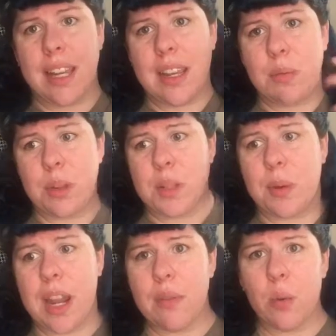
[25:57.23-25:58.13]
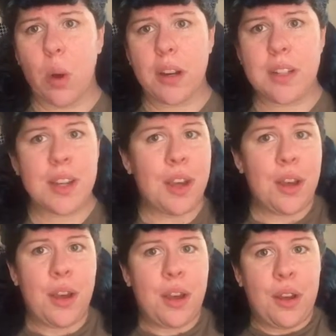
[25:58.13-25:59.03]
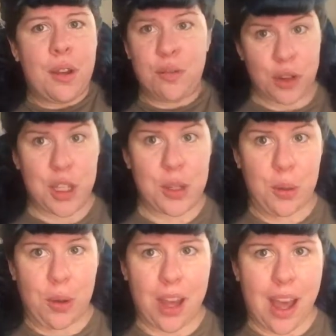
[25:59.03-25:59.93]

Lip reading: It was whatever worked for you.